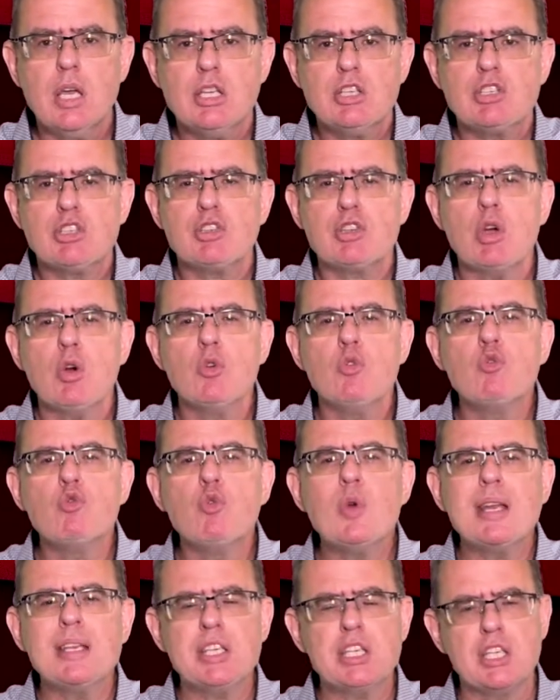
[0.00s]
so
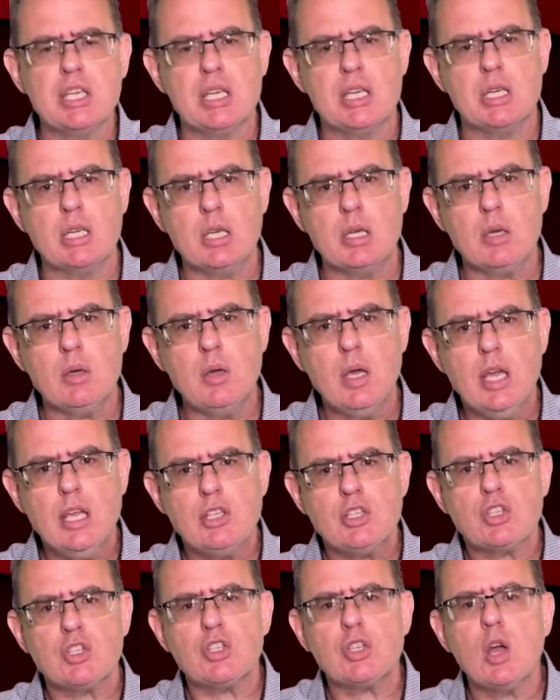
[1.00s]
rich in you,
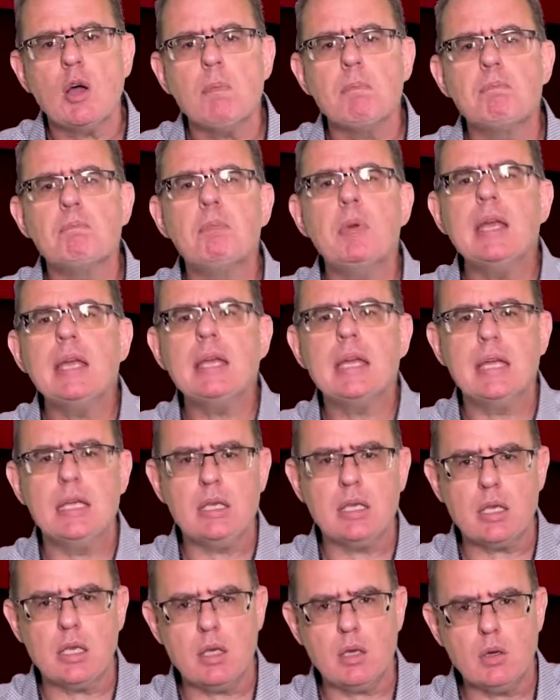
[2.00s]
so big
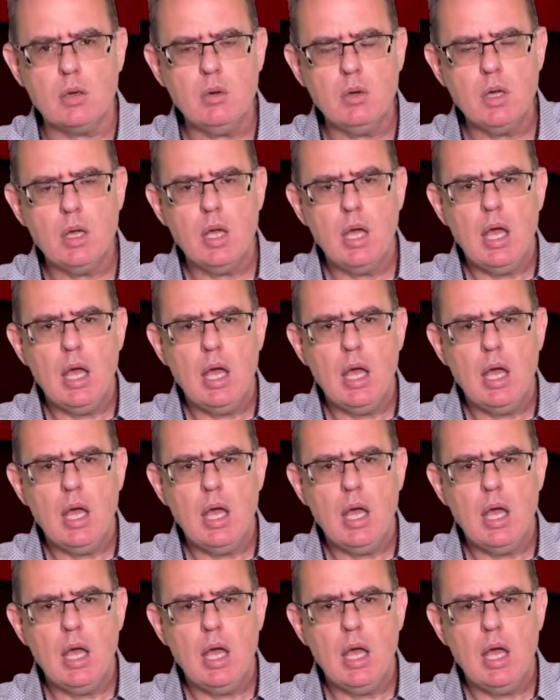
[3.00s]
in you,